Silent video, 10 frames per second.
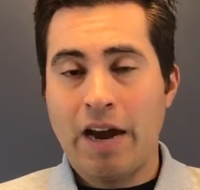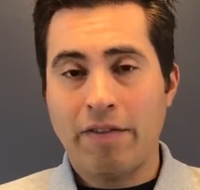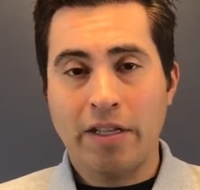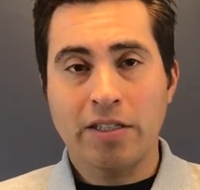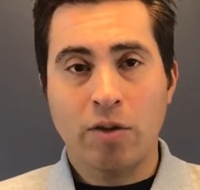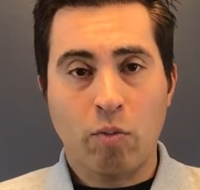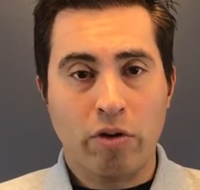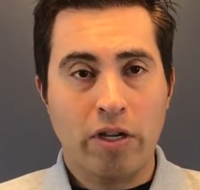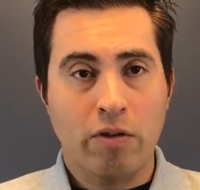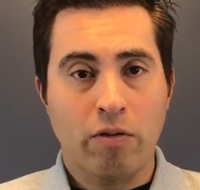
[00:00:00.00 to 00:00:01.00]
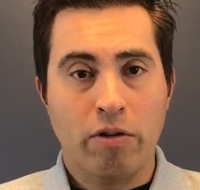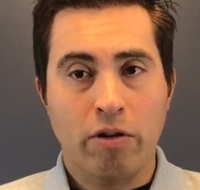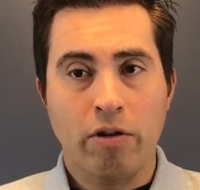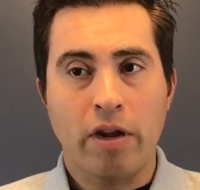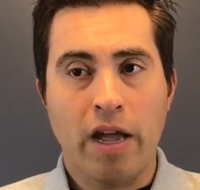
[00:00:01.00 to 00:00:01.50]
everything is in working
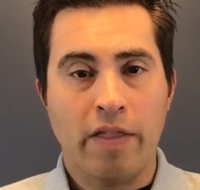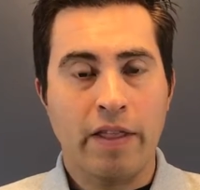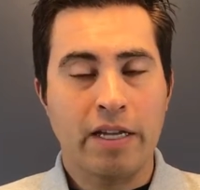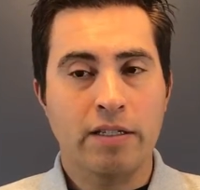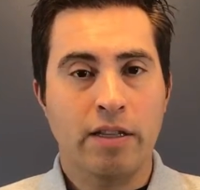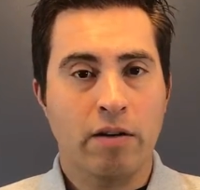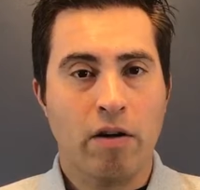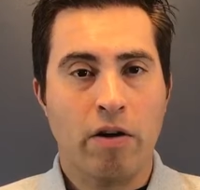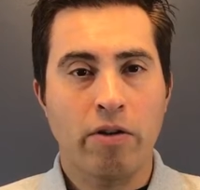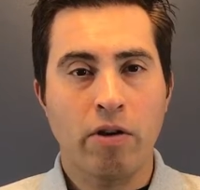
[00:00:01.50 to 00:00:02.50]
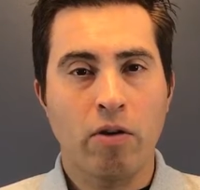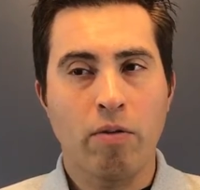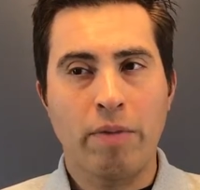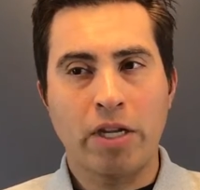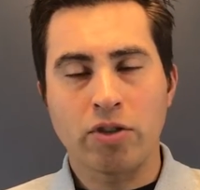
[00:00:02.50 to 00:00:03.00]
order, and that there are
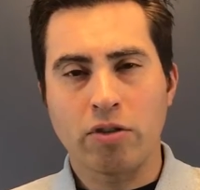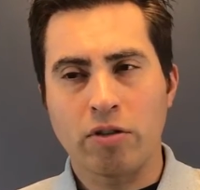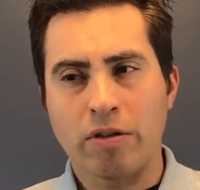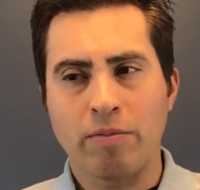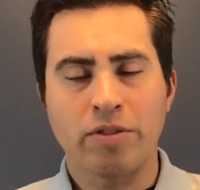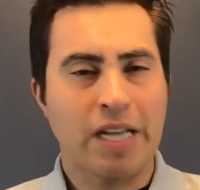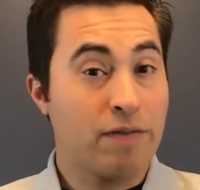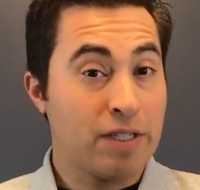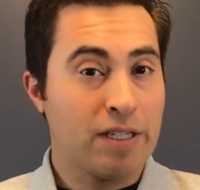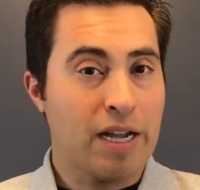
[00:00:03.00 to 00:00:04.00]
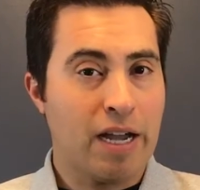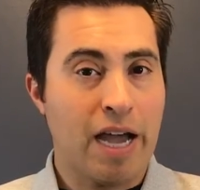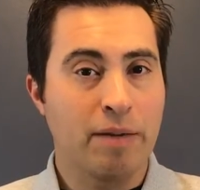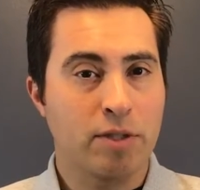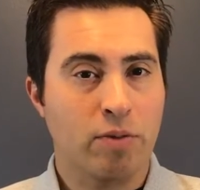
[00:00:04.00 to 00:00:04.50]
no major safety
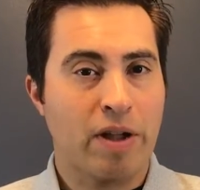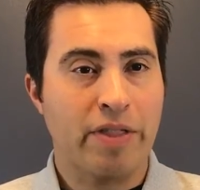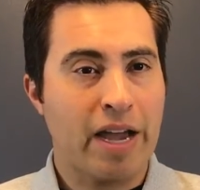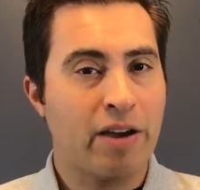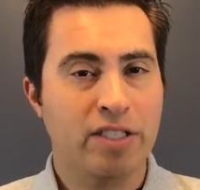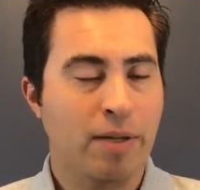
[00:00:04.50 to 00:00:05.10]
items around the house,